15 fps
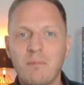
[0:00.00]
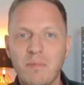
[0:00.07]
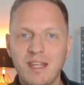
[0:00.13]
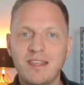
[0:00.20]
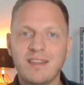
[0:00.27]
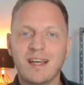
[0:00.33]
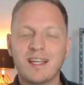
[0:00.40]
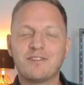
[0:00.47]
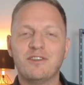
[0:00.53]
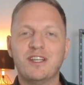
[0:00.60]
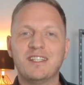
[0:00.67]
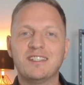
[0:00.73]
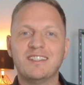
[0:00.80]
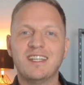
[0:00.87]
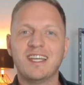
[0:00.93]
Many thanks
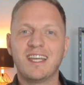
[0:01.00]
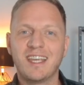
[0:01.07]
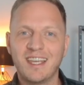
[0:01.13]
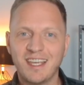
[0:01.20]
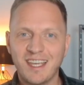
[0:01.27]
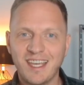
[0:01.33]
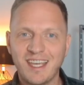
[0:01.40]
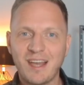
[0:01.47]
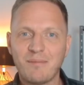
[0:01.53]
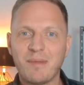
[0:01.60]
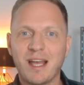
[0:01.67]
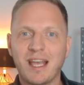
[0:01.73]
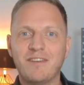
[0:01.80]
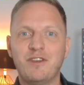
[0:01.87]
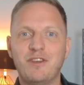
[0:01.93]
for listening.
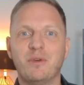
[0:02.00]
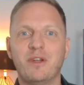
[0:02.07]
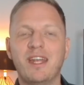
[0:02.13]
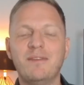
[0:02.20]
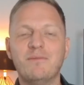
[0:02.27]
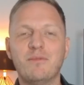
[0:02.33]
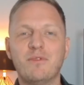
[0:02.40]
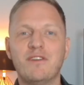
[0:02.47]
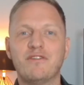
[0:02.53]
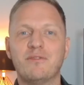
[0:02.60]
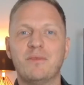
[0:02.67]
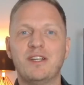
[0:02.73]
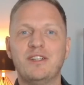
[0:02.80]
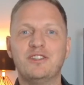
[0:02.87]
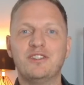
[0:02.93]
Get back if you want any more
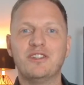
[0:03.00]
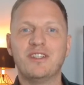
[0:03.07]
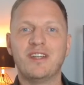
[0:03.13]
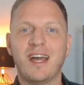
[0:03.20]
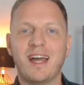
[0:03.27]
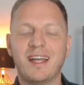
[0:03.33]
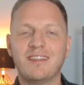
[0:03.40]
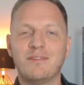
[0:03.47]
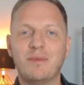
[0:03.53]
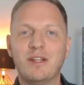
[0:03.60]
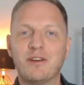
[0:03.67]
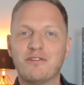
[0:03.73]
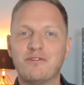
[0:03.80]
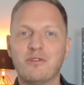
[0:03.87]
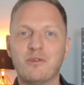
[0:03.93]
information, and
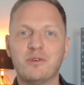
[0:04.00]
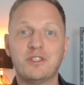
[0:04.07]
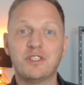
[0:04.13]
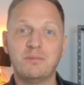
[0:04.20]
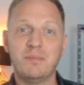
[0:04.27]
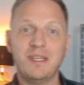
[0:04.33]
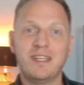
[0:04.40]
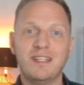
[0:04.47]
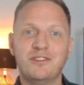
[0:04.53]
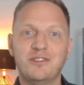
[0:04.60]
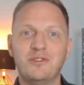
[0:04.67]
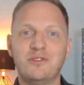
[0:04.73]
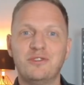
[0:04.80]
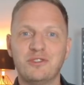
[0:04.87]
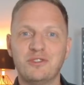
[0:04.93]
we look forward to speaking
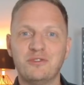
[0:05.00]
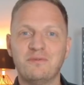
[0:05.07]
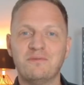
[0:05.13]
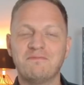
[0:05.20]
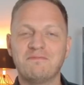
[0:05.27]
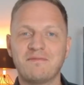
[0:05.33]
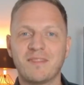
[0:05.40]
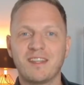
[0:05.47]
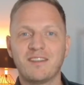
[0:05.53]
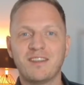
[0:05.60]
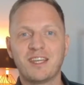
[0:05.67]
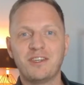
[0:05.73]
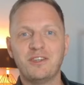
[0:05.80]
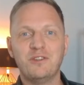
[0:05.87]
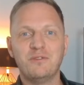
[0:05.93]
to you soon.
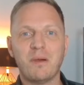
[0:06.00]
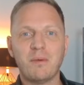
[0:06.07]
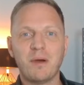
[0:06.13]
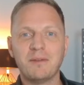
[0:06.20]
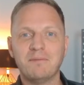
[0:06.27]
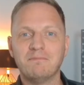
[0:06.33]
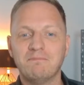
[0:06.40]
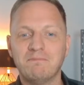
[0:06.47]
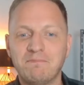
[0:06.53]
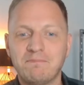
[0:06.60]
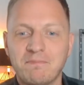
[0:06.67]
Thank you. Bye-bye.